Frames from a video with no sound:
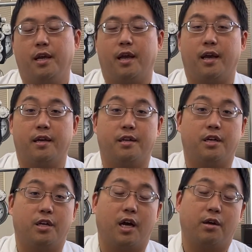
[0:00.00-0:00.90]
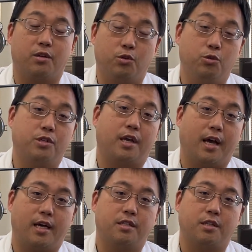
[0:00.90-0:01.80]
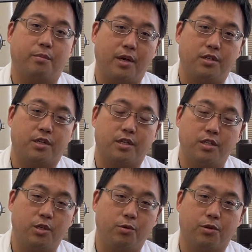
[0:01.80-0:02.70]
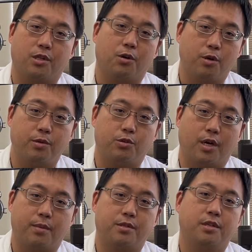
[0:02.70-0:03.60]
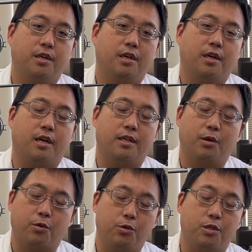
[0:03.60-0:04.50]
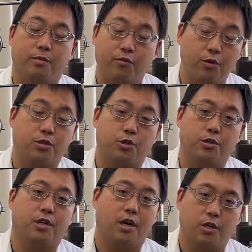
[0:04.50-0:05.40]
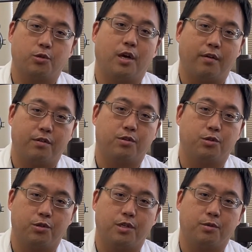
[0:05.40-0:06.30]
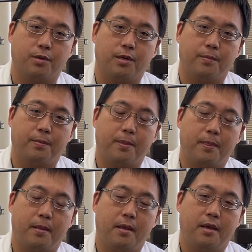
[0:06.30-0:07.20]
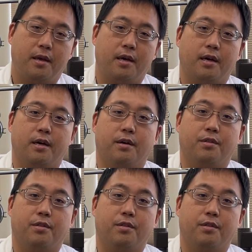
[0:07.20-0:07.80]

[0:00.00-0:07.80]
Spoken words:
and I usually ask the patient to continue their glaucoma drops they were using before the surgery, also after the surgery as well.